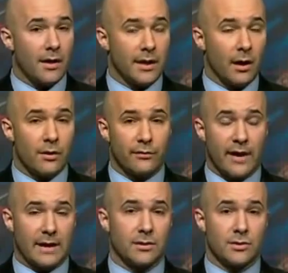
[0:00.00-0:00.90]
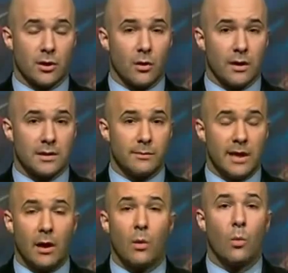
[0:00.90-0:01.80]
The other factors are going to
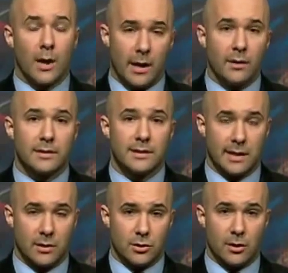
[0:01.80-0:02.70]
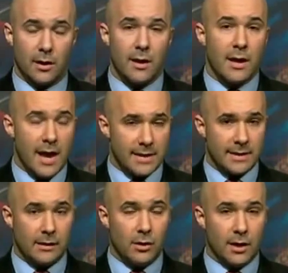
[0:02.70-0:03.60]
be what else is injured.
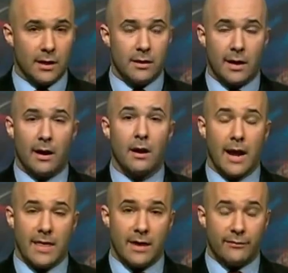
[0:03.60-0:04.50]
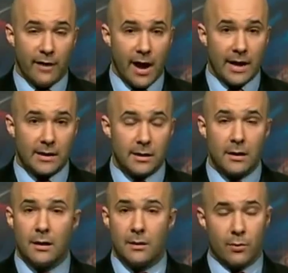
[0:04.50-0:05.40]
As they look in there and they find
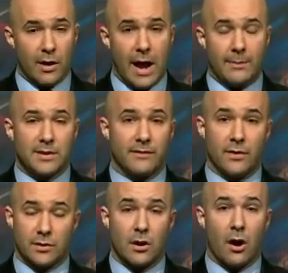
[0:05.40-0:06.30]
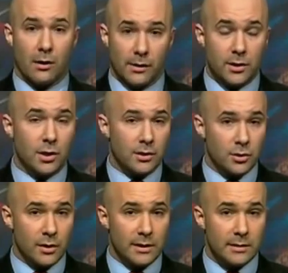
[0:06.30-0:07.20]
perhaps if there's cartilage
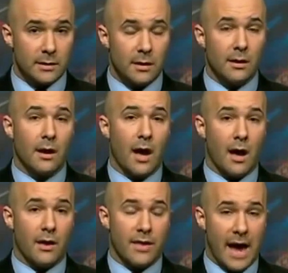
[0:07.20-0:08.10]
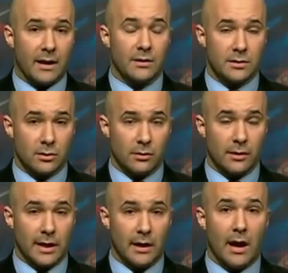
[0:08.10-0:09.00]
injuries, that could
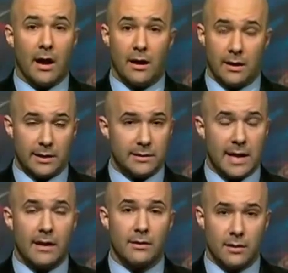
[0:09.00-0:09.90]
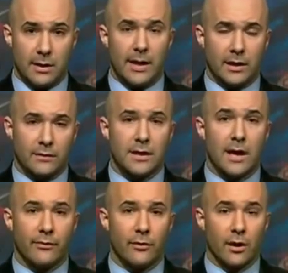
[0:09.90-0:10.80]
certainly extend the length of
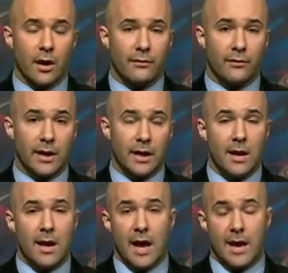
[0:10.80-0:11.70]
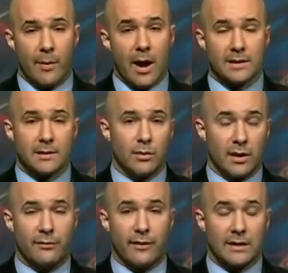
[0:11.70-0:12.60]
time for recovery and
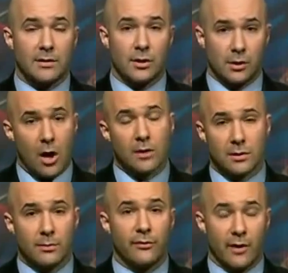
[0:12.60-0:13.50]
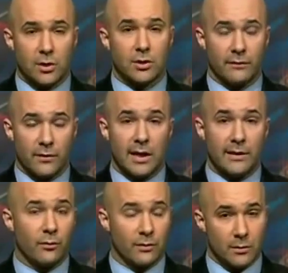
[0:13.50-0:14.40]
possibly affect the long-term function of the
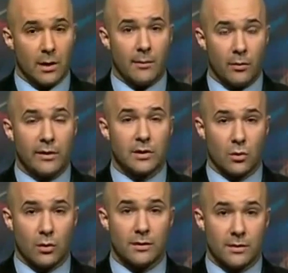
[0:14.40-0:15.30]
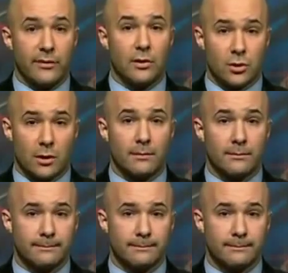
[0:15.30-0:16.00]
knee for, moving toward the future.